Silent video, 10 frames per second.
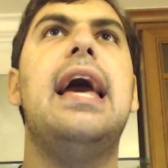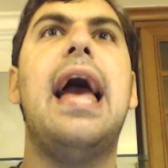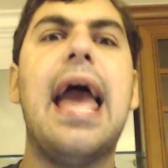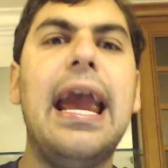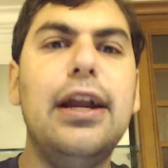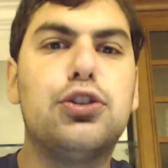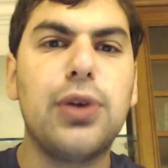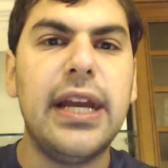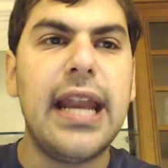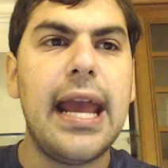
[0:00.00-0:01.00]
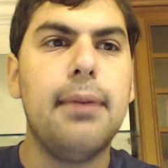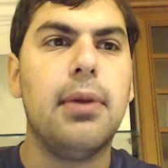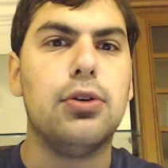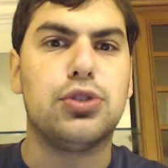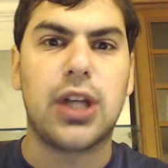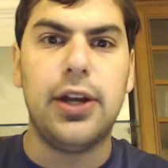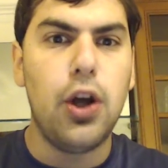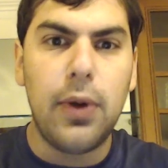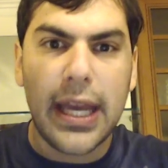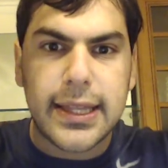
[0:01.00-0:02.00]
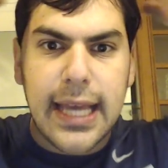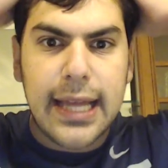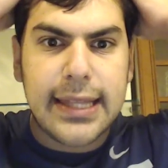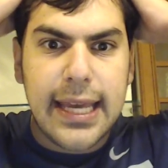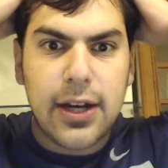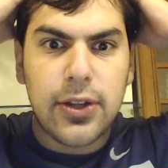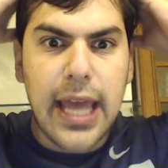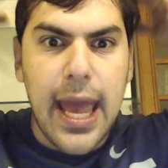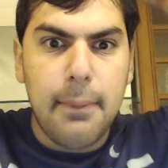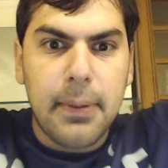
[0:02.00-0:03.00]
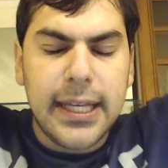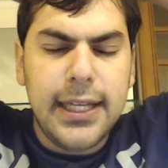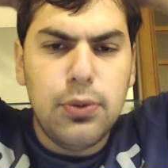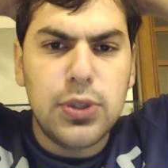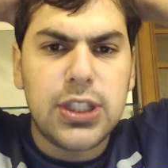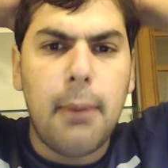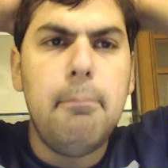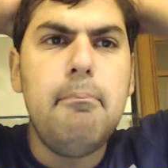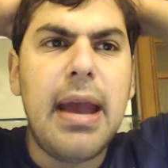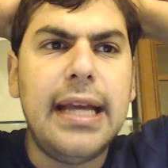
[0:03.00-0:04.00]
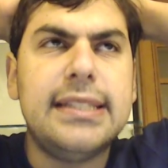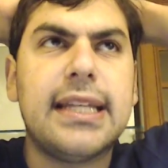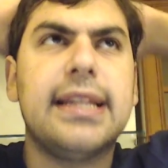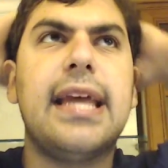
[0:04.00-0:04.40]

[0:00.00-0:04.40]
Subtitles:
Adrian Amos. I know he had the hit on the head, but he was amazing.